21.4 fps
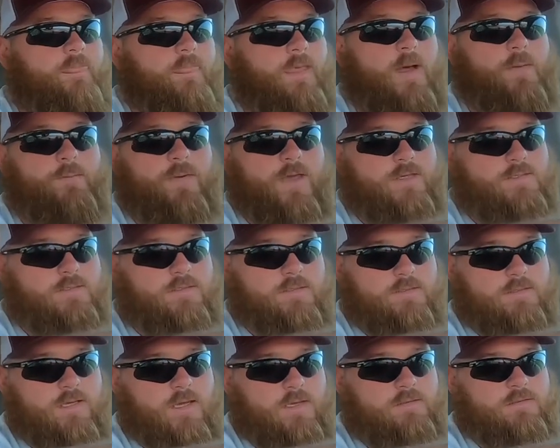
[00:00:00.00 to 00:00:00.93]
I'm based
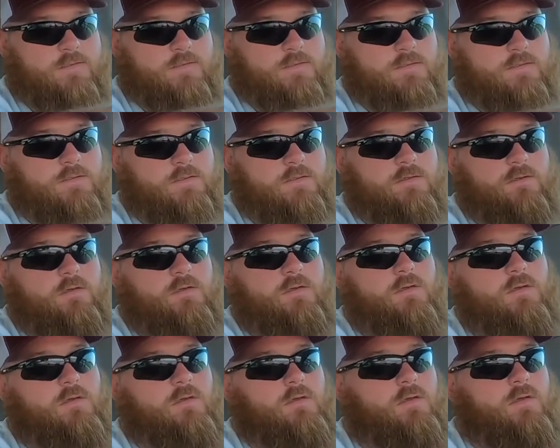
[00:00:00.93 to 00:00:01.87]
in Texas,
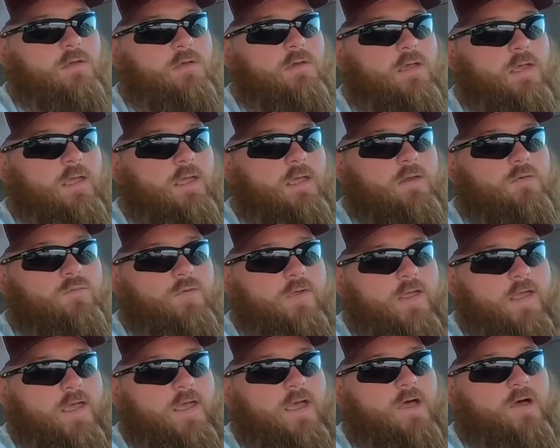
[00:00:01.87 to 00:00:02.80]
and we
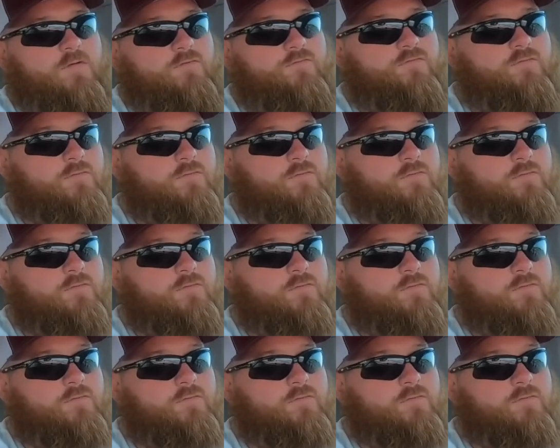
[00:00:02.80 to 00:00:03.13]
have